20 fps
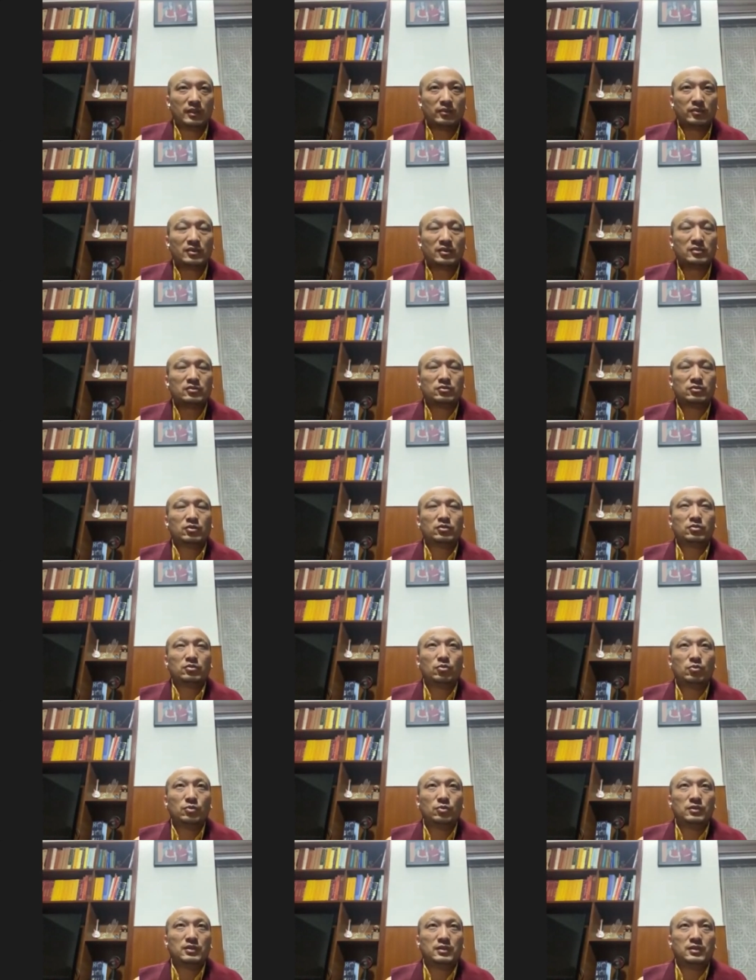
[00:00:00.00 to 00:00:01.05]
it's not
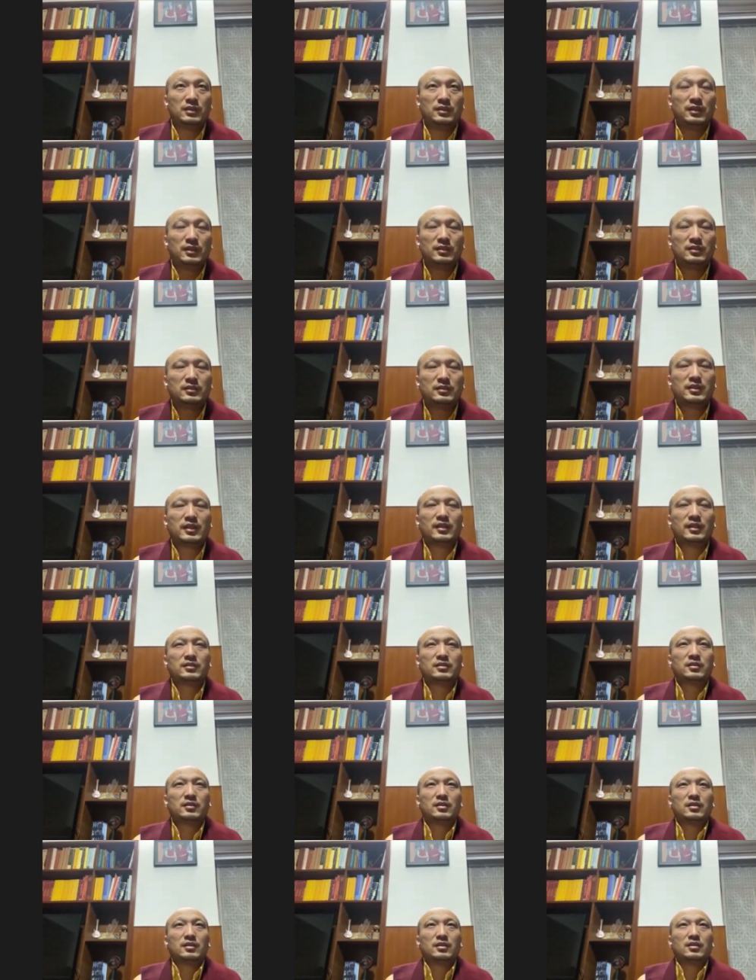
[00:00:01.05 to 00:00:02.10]
only the things that
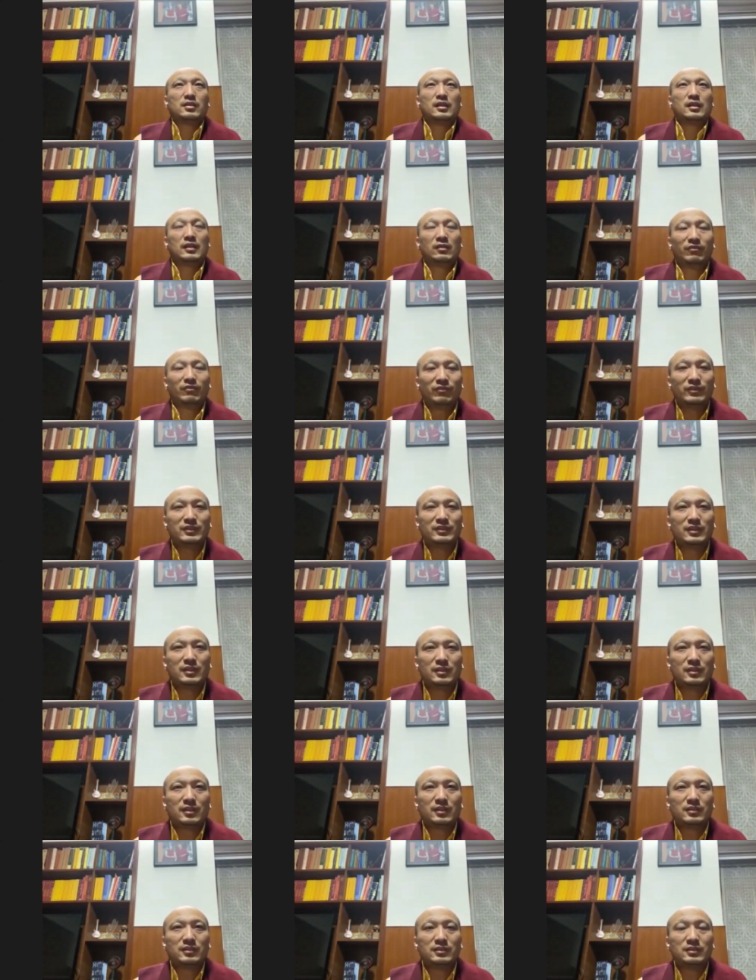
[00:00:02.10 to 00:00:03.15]
in physical
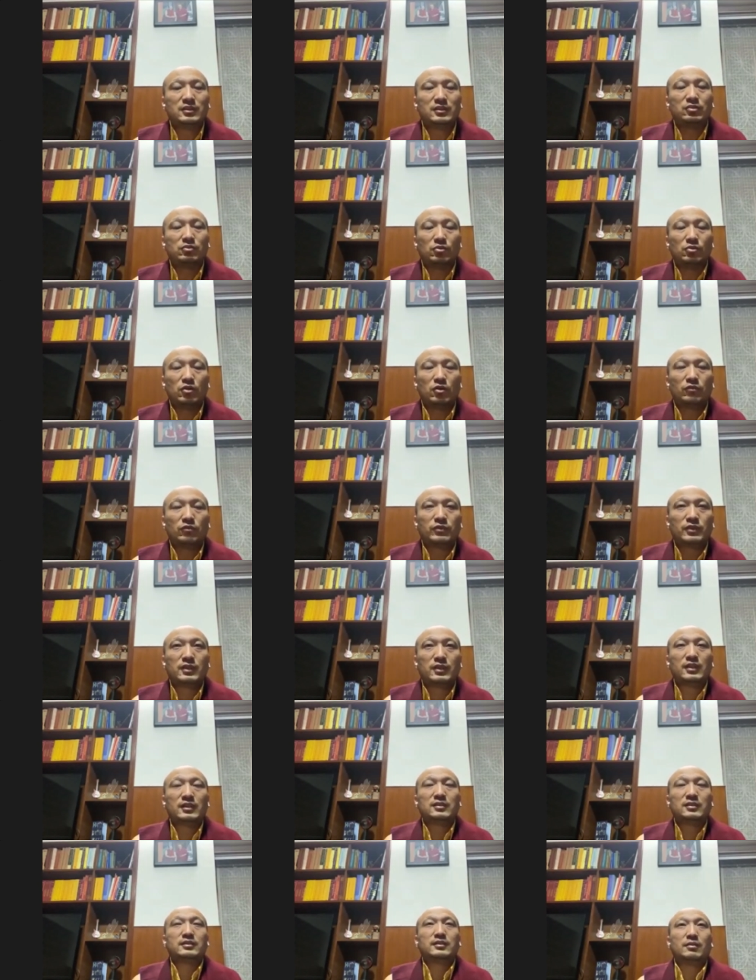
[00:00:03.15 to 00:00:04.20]
condition you're offering.
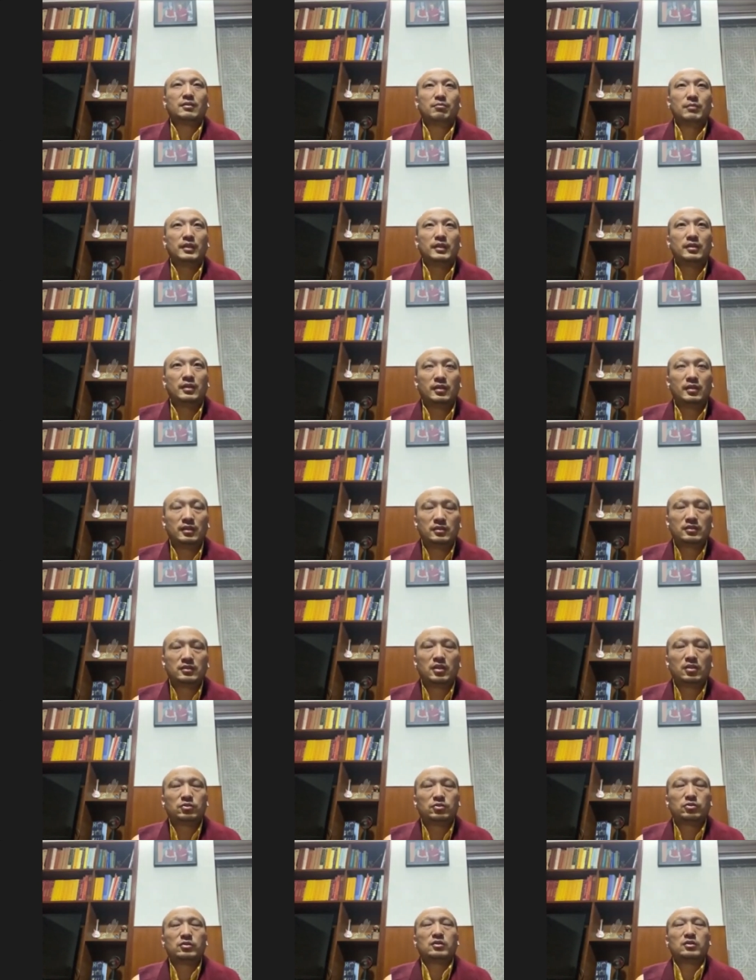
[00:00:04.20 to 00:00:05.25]
It's the men, it's
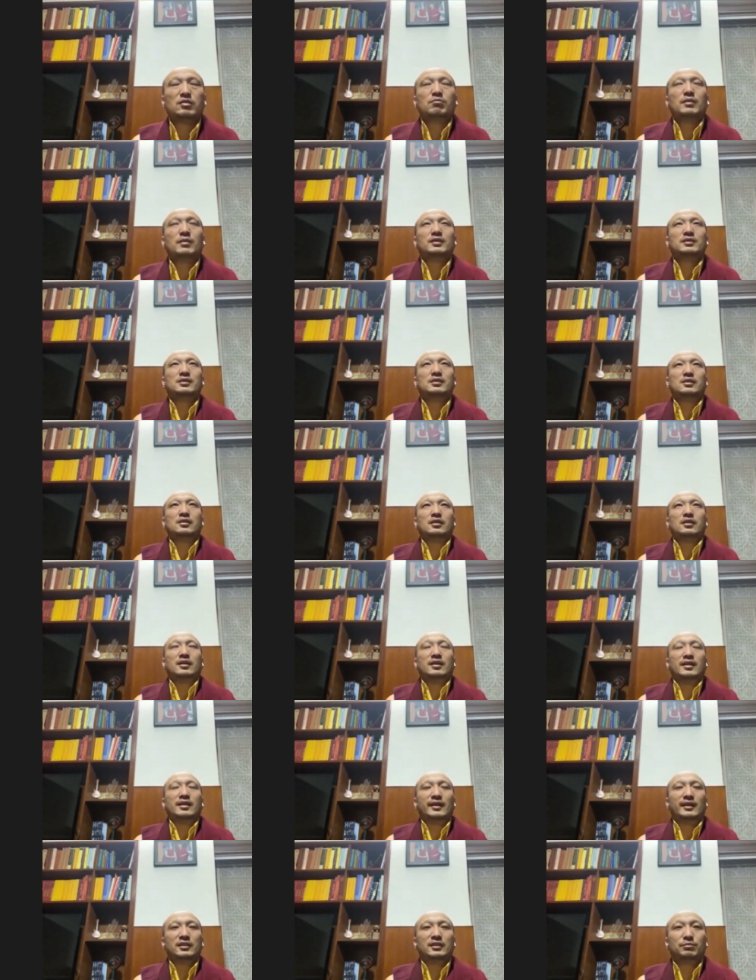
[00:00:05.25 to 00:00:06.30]
also the mental
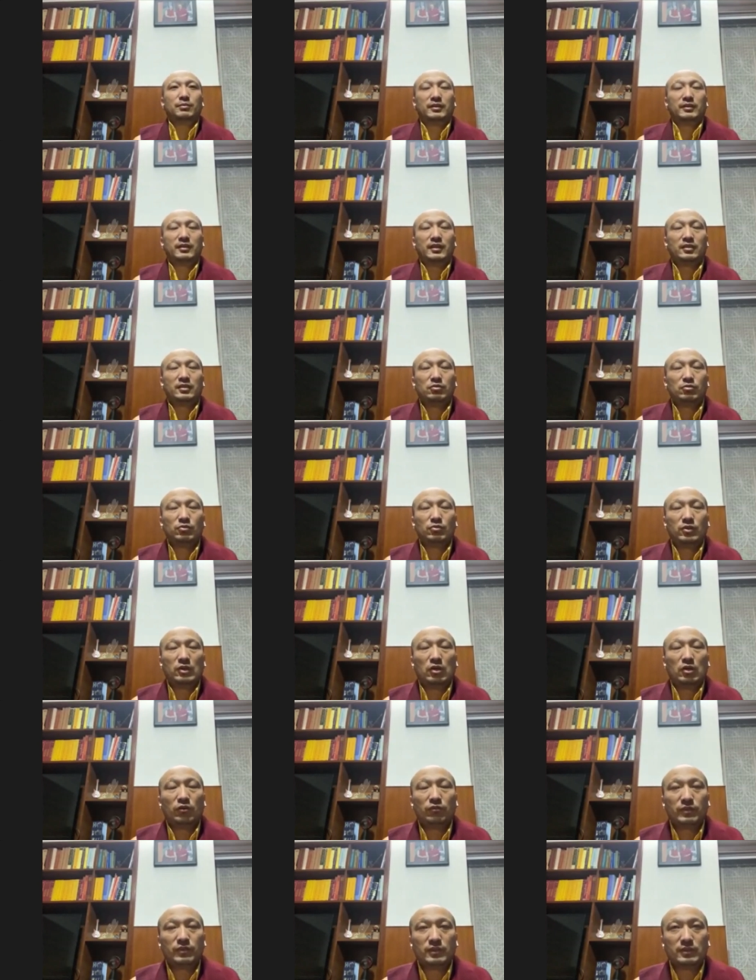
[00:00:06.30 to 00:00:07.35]
aspect that you are
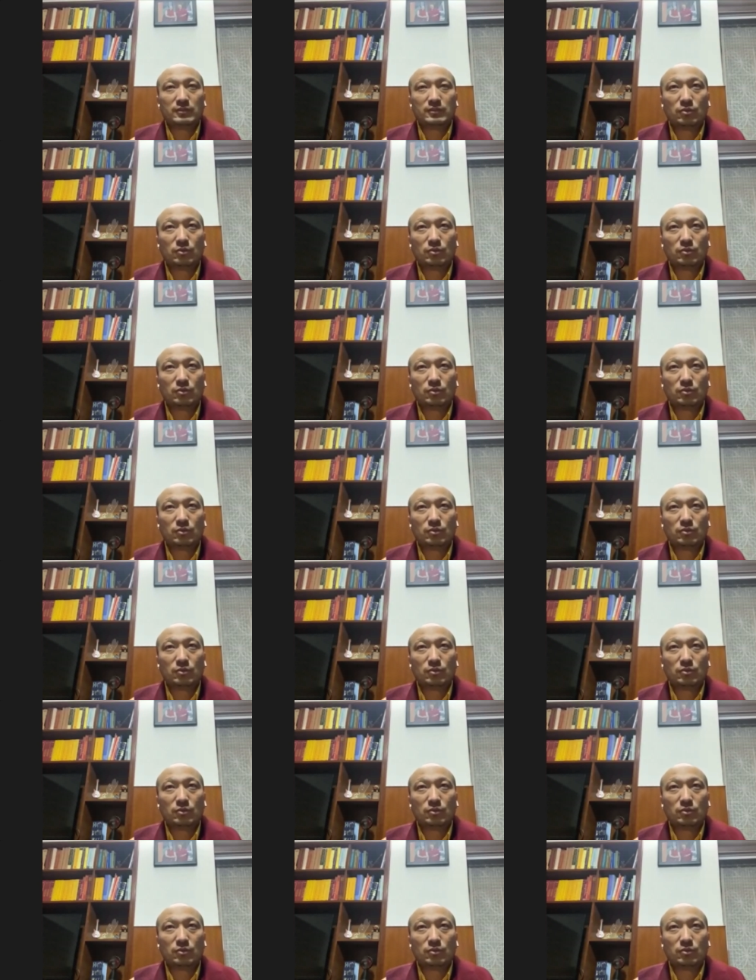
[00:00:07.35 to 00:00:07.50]
offering.